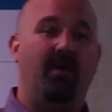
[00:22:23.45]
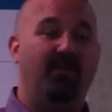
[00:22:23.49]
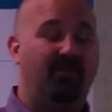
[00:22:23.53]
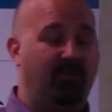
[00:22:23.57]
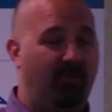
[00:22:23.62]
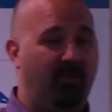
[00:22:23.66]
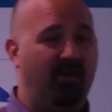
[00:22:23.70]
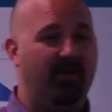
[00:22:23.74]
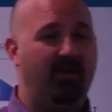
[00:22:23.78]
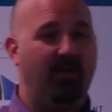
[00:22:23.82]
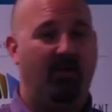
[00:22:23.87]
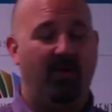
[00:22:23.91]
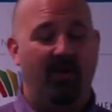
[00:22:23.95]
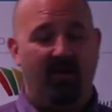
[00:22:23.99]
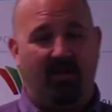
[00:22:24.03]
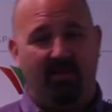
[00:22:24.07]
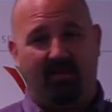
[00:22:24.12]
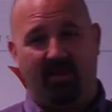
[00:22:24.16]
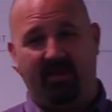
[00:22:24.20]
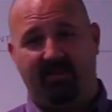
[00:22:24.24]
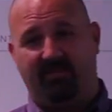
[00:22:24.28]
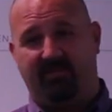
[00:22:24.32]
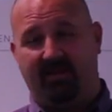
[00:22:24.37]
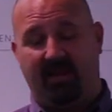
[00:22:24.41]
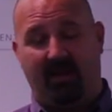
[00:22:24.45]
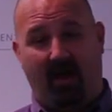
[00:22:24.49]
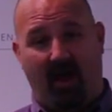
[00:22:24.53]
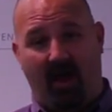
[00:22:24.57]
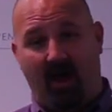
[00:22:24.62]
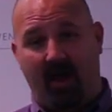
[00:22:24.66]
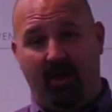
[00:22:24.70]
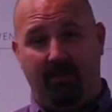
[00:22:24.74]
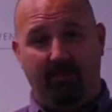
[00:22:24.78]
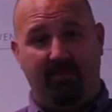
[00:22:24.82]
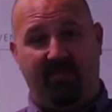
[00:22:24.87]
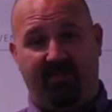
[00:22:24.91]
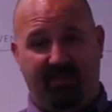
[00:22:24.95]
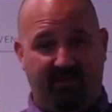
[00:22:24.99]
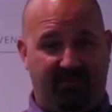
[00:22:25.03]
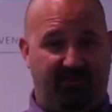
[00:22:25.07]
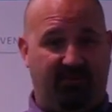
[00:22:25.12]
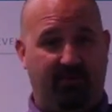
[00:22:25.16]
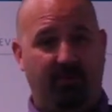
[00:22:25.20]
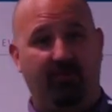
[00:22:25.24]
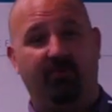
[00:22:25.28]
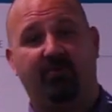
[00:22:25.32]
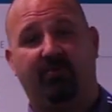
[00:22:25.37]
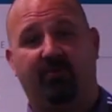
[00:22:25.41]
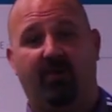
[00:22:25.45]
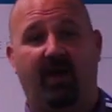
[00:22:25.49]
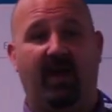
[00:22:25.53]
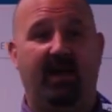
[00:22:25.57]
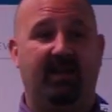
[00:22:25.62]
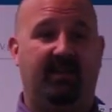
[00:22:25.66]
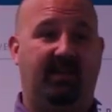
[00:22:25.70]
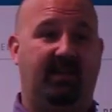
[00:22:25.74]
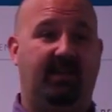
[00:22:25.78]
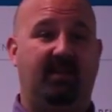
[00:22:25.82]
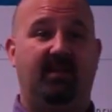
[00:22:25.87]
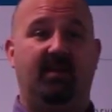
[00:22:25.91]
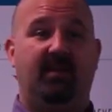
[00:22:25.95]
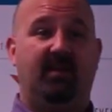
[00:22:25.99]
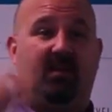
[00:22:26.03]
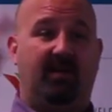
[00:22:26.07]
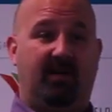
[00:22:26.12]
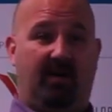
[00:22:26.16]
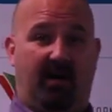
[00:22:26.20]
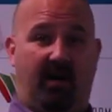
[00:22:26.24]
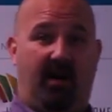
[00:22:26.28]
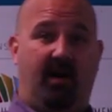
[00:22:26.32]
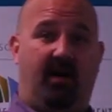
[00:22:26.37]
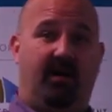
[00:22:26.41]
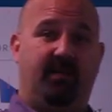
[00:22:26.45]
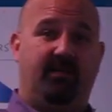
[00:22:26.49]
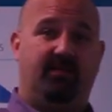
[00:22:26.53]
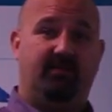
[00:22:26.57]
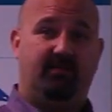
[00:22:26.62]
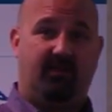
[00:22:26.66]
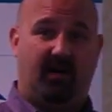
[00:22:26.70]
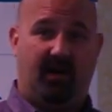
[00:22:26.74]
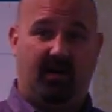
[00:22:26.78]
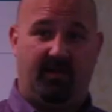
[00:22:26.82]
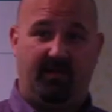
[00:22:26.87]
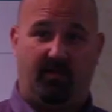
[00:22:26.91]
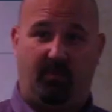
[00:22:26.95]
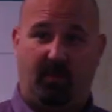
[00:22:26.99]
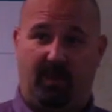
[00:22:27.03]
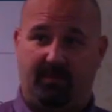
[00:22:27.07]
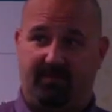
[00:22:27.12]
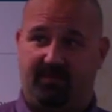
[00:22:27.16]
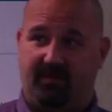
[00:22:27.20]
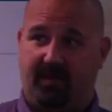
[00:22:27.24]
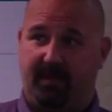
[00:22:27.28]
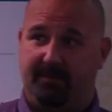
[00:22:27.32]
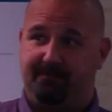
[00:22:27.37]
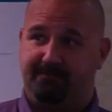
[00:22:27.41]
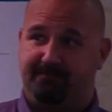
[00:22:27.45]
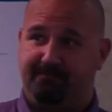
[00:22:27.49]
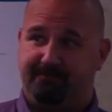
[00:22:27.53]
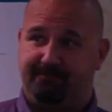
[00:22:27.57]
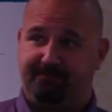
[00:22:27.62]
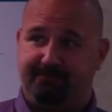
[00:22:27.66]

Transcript: So what do? They say, I'm this user ID on the website.